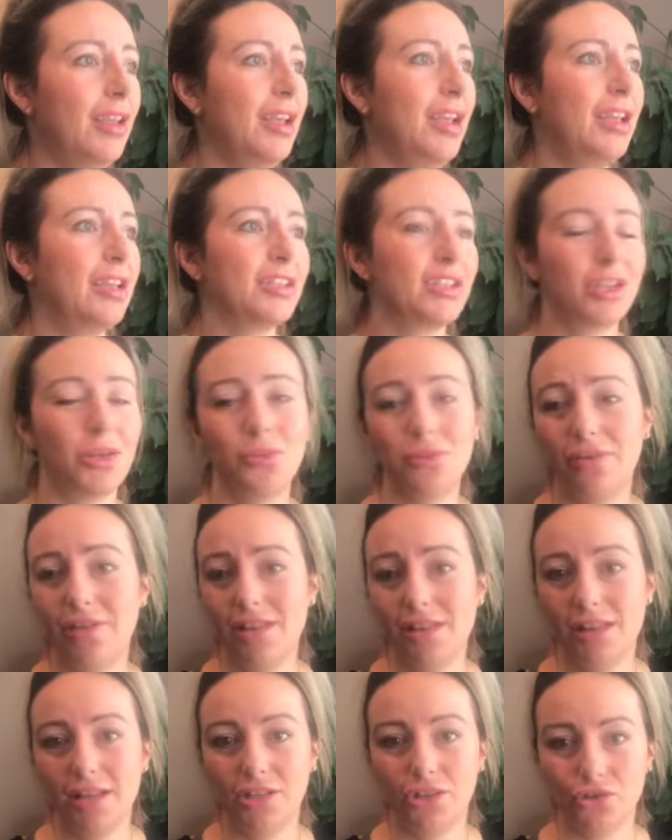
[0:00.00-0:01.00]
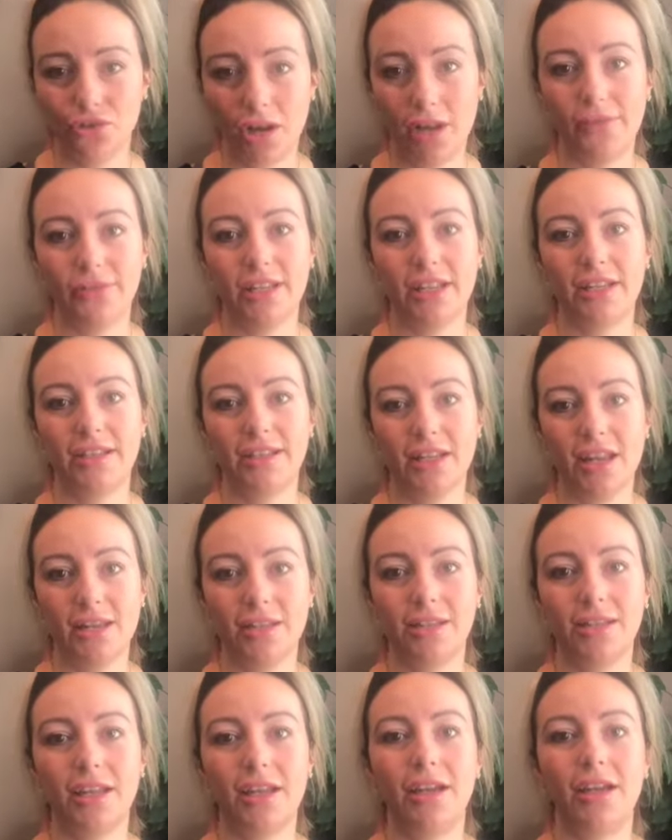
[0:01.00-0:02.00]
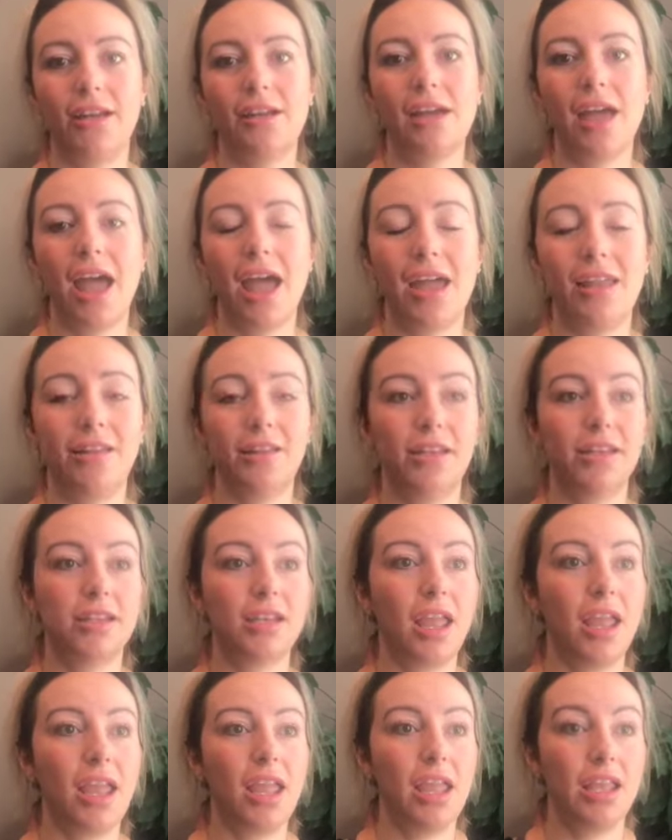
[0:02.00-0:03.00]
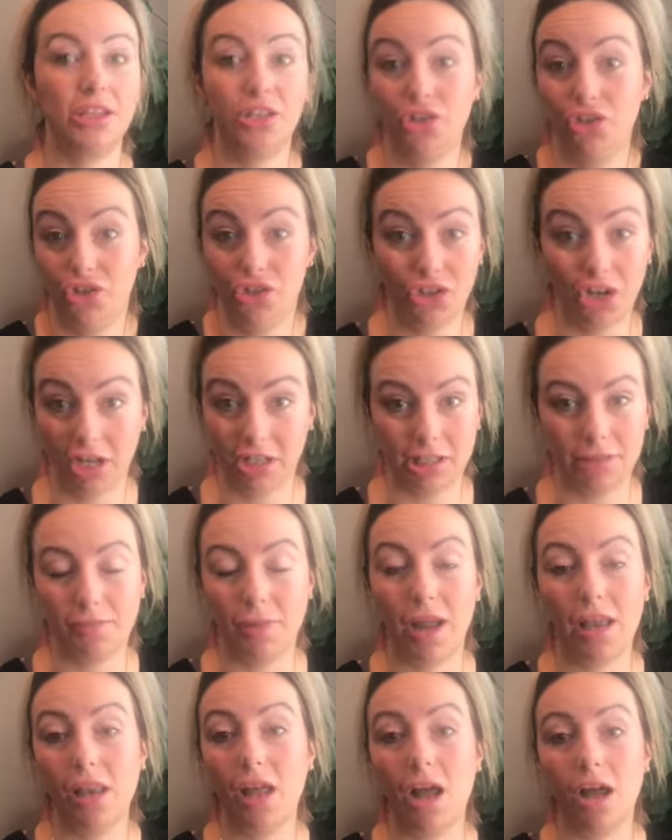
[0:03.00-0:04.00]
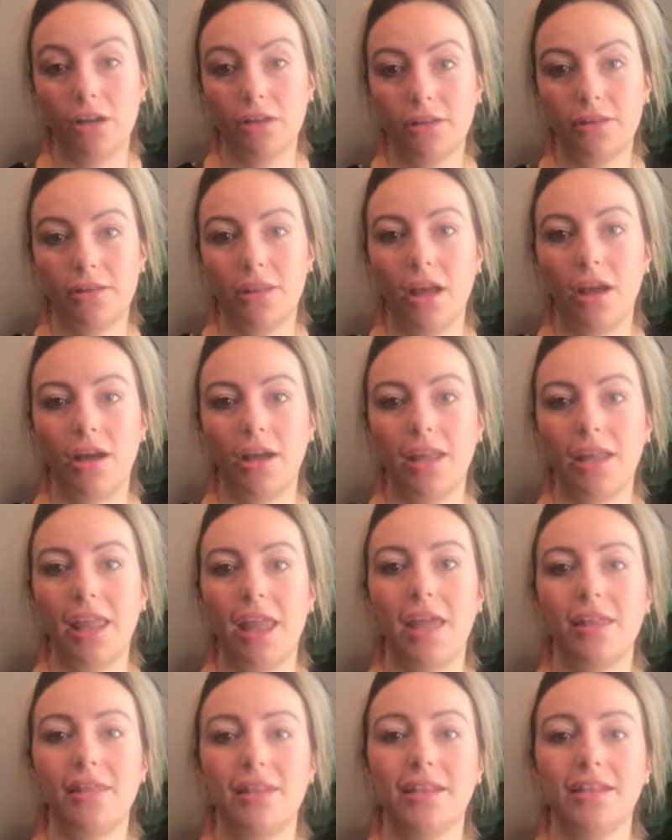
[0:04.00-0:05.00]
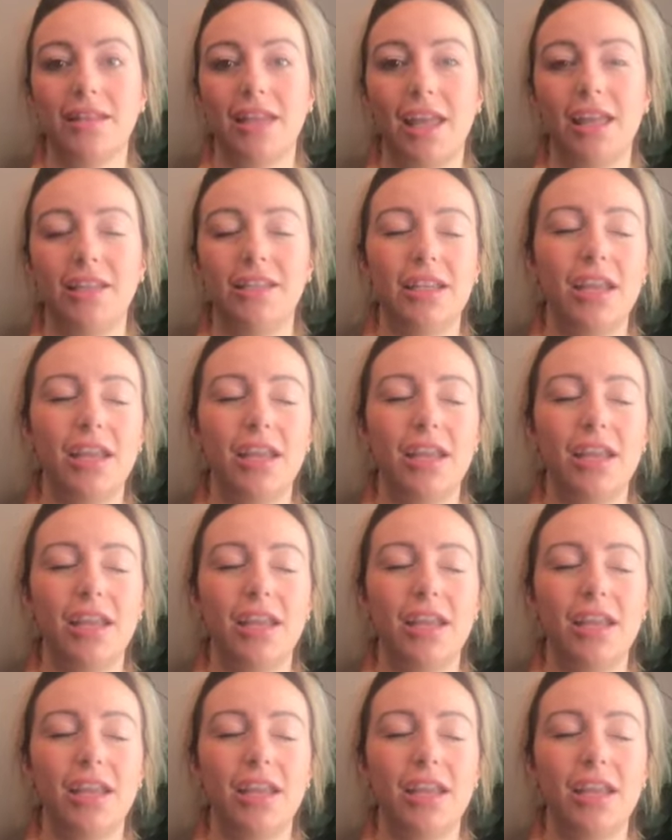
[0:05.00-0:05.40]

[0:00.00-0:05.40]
So we're in this drive test centre, and it's just my luck that I get this lady,